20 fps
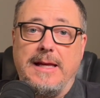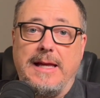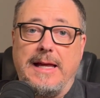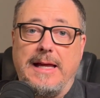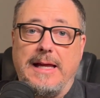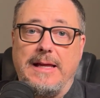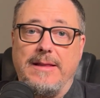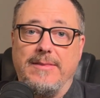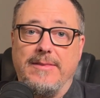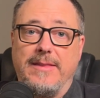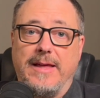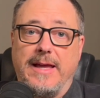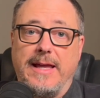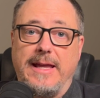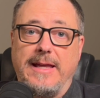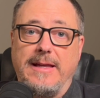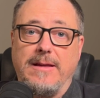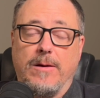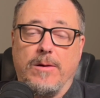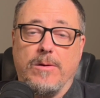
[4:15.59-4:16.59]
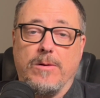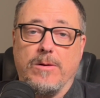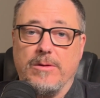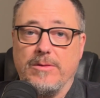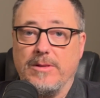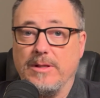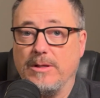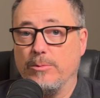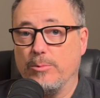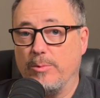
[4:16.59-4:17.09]
and they are
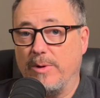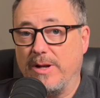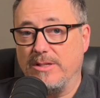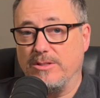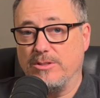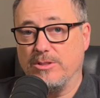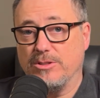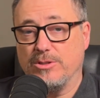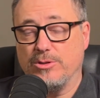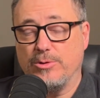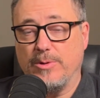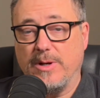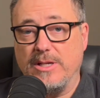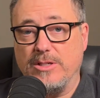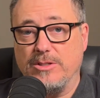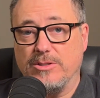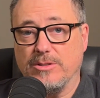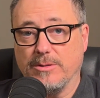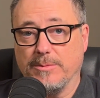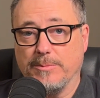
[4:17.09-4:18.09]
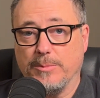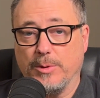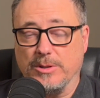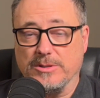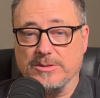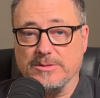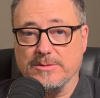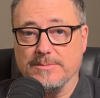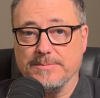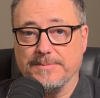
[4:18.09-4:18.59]
the registration
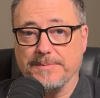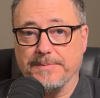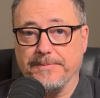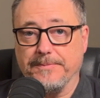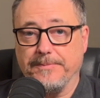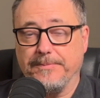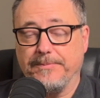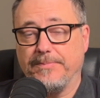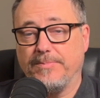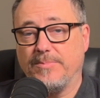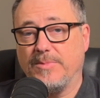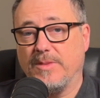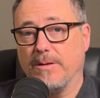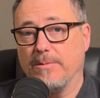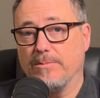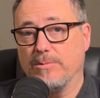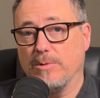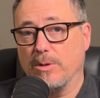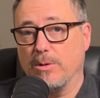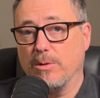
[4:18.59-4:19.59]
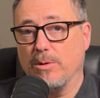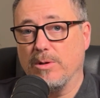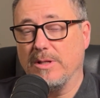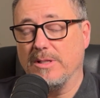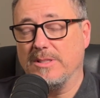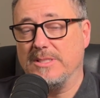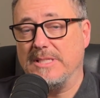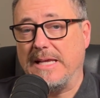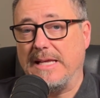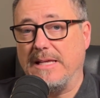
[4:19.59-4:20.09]
person. They're going
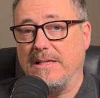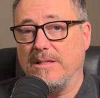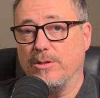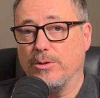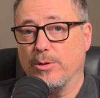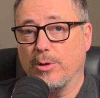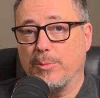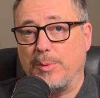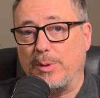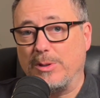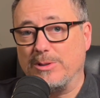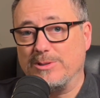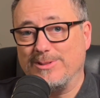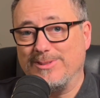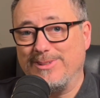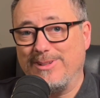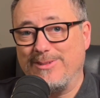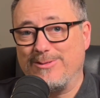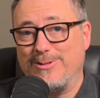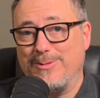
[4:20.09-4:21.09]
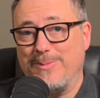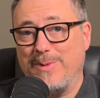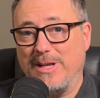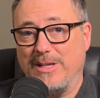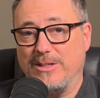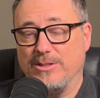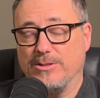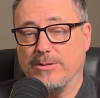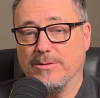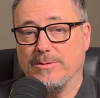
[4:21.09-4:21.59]
to take your personal
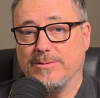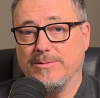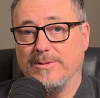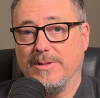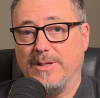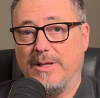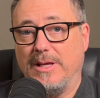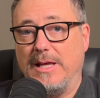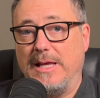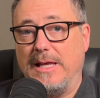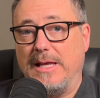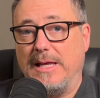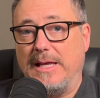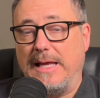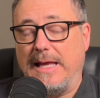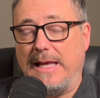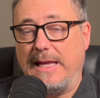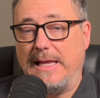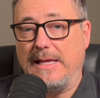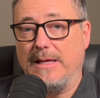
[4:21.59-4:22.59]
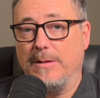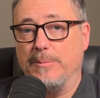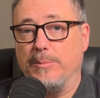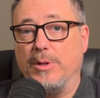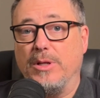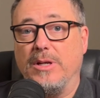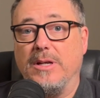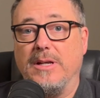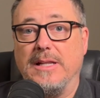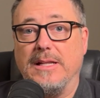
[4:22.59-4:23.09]
information and
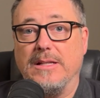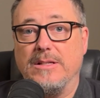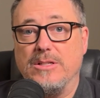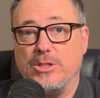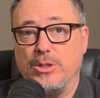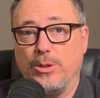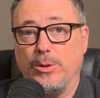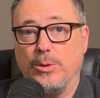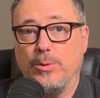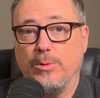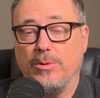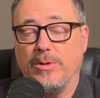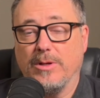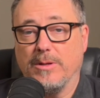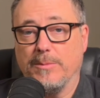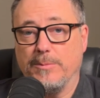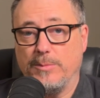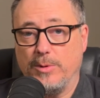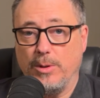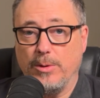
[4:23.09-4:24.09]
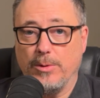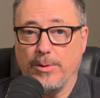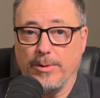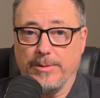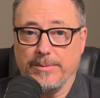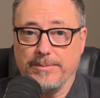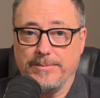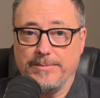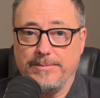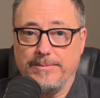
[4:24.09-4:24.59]
put it into the
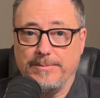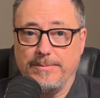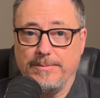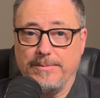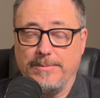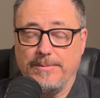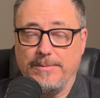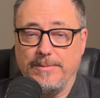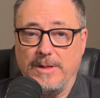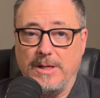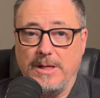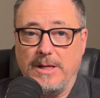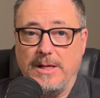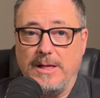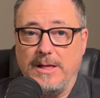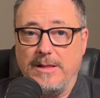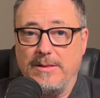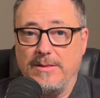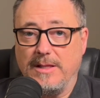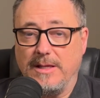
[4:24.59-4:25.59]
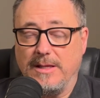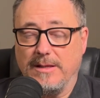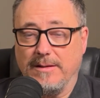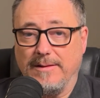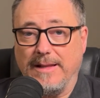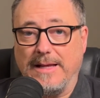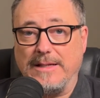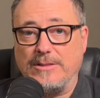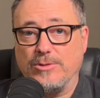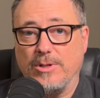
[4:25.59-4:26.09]
computer, the
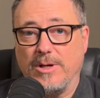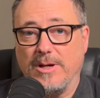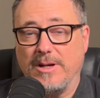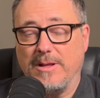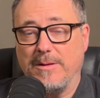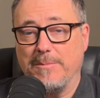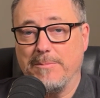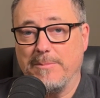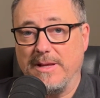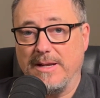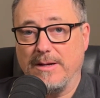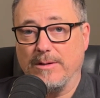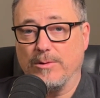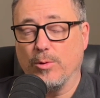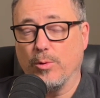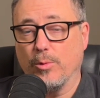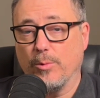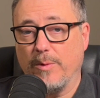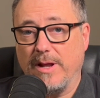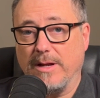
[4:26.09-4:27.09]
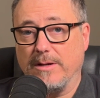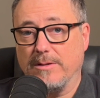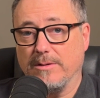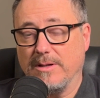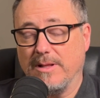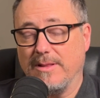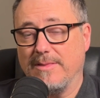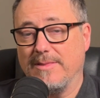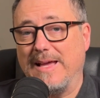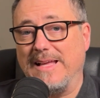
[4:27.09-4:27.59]
electronic medical
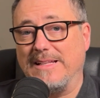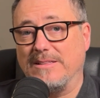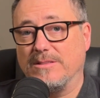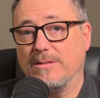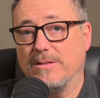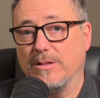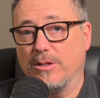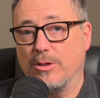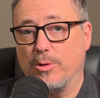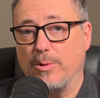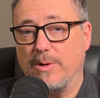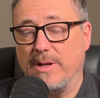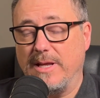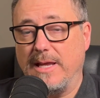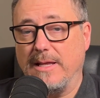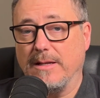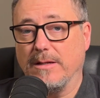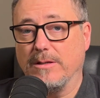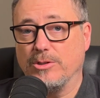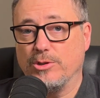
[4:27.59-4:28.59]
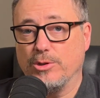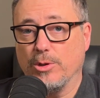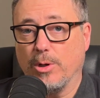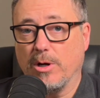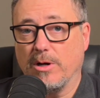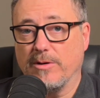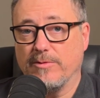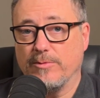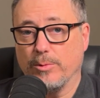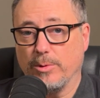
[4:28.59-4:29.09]
record, and that's going to create a
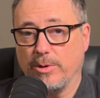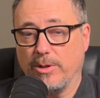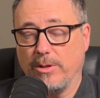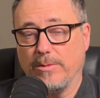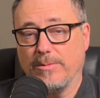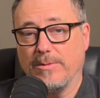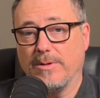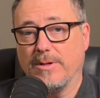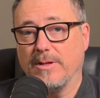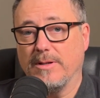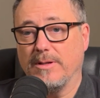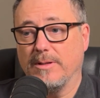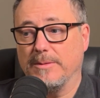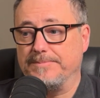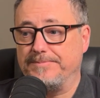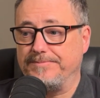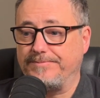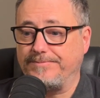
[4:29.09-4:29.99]
chart for you. They're going to